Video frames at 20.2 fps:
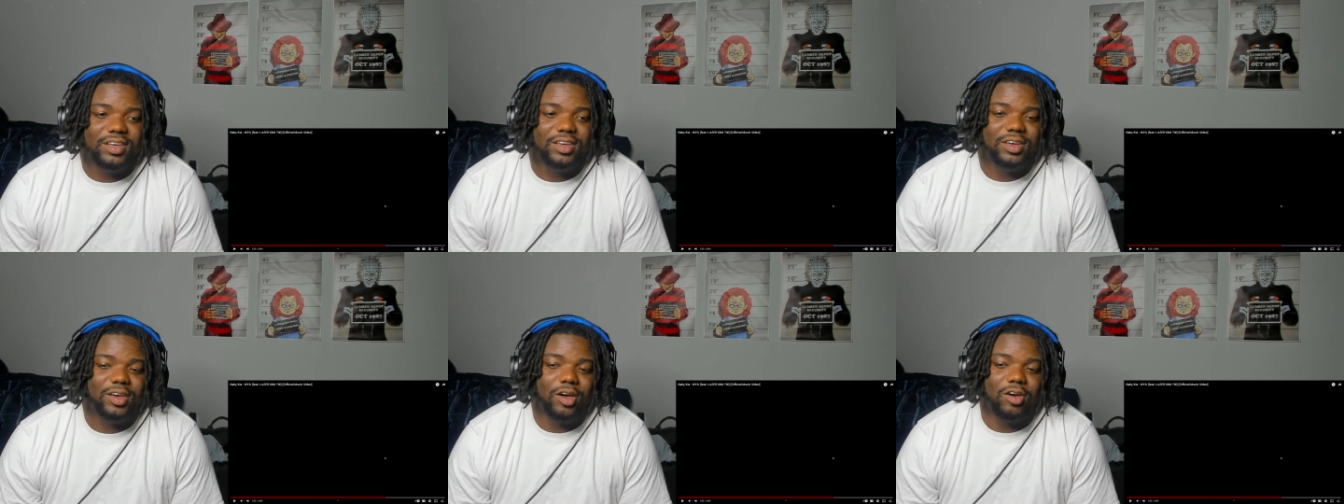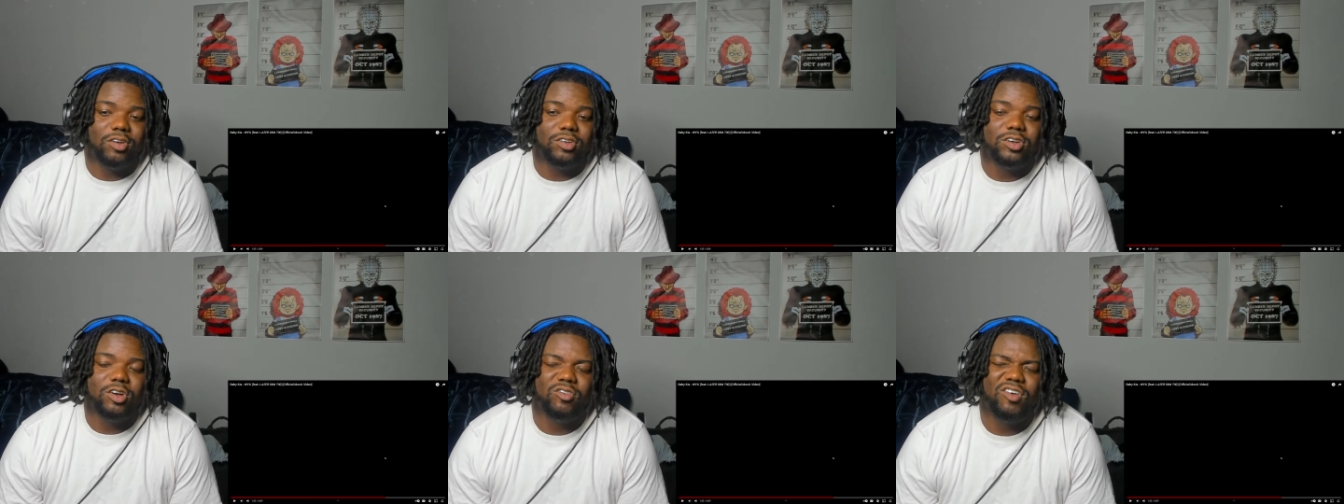I
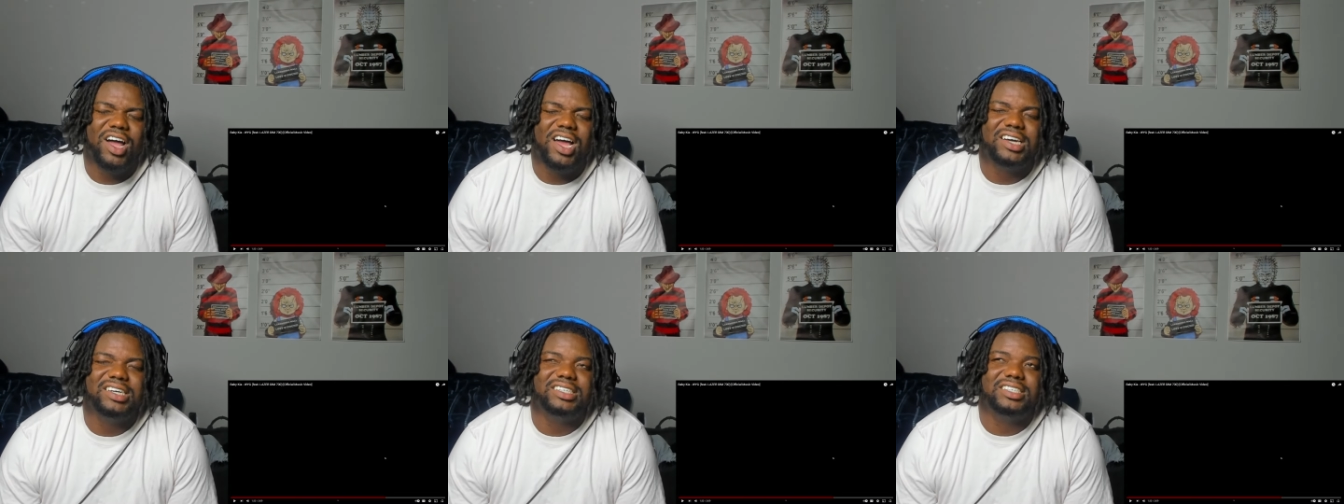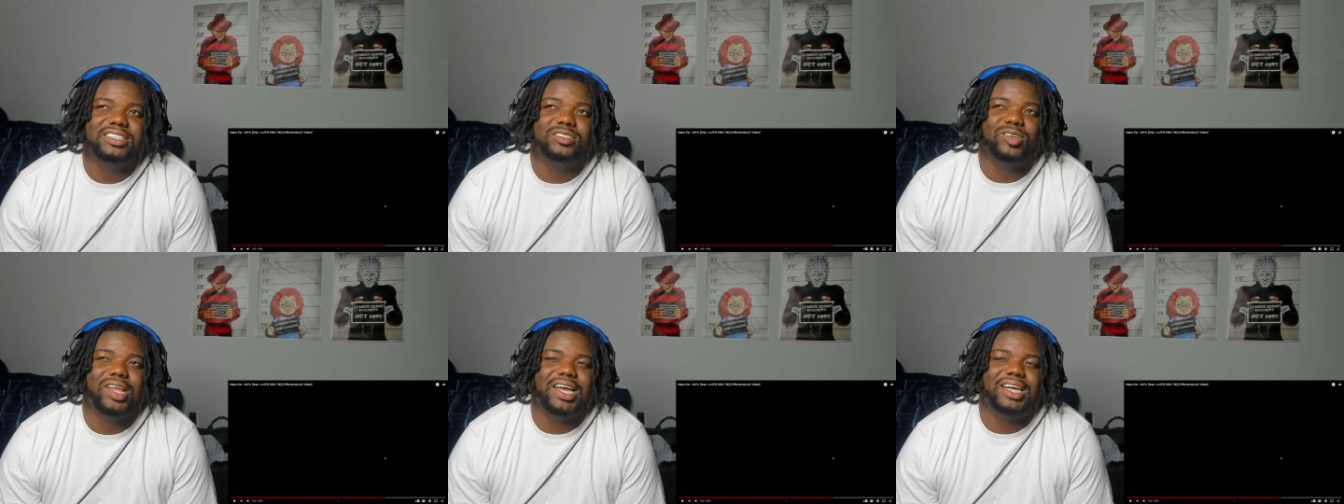don't know why
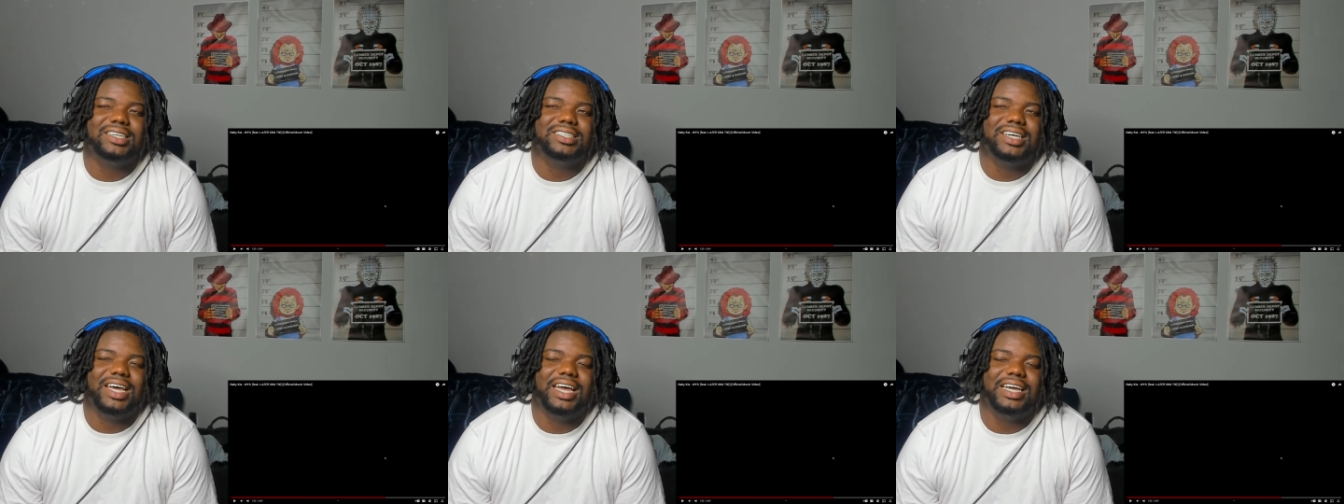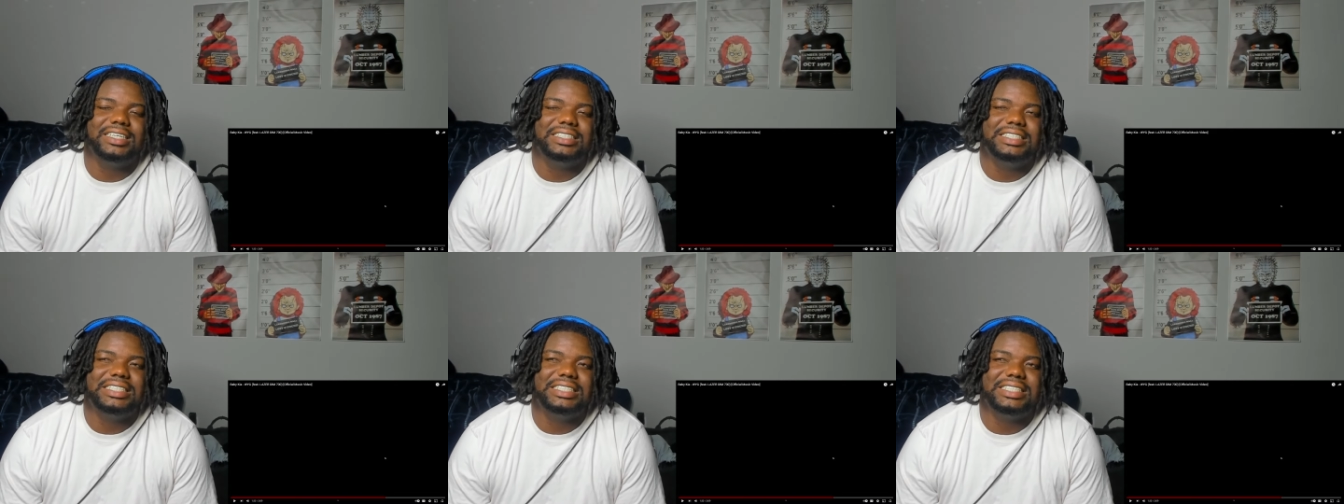niggas like
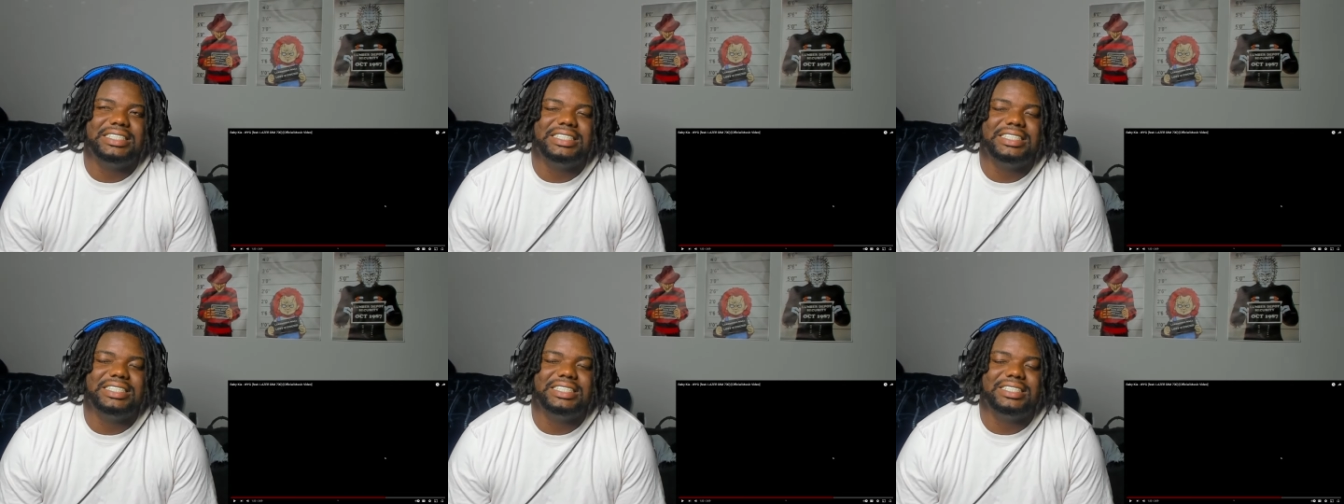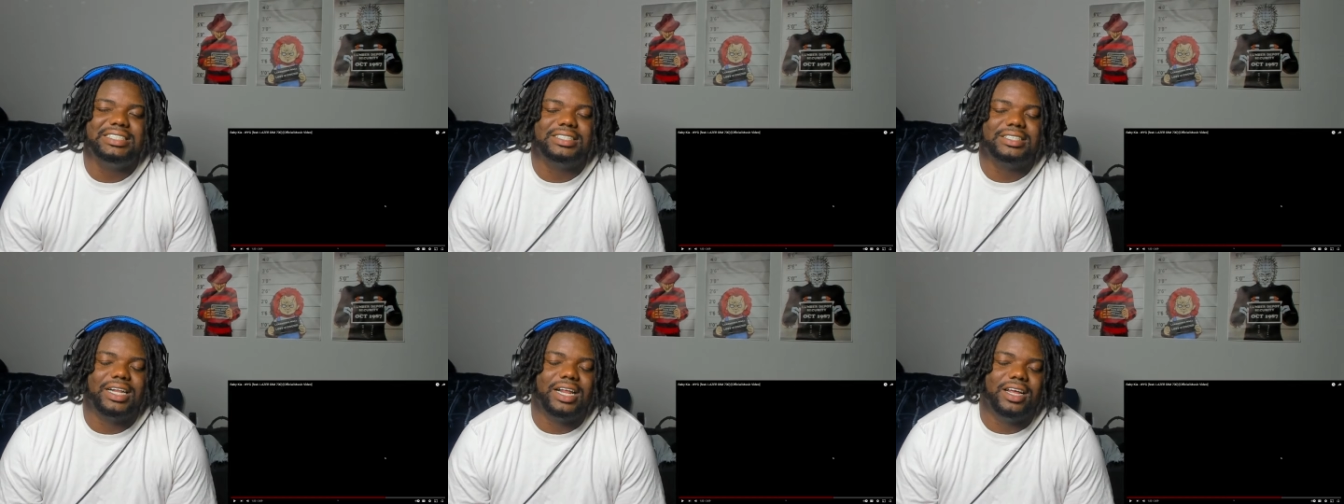tight
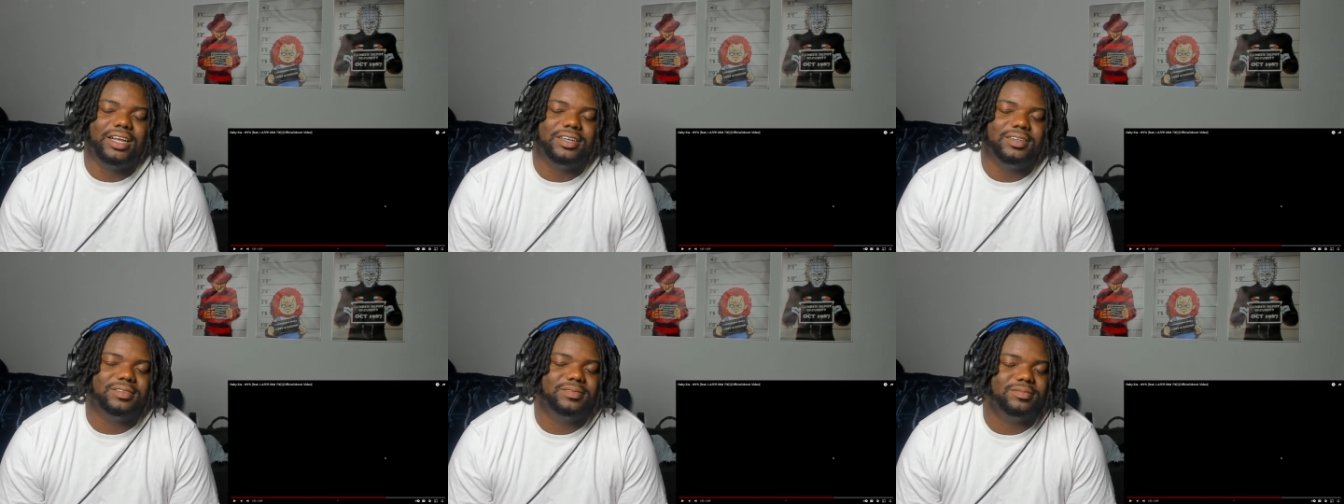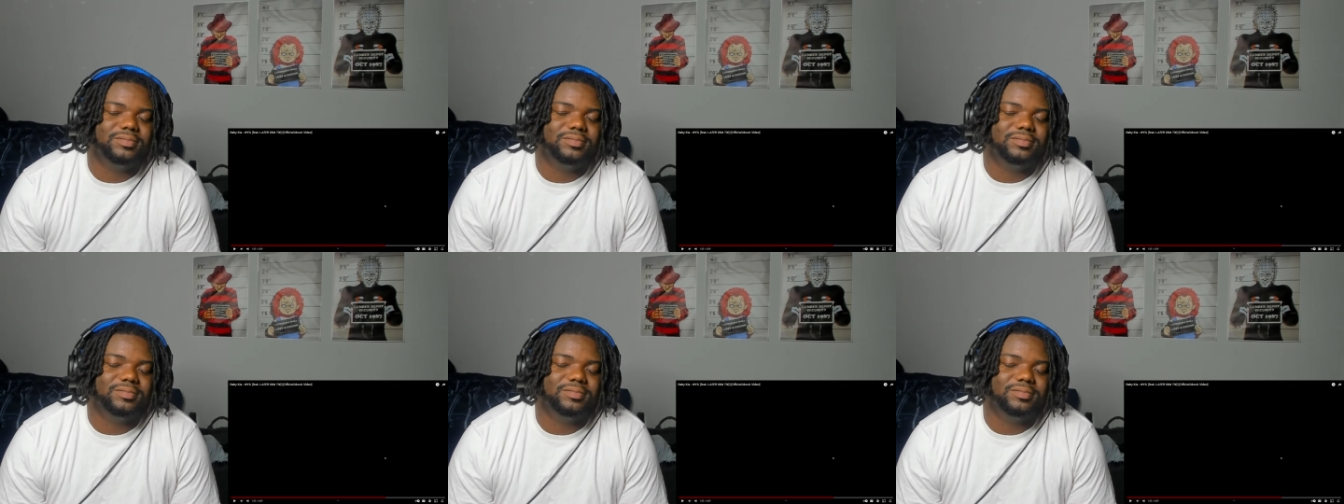jeans. Like,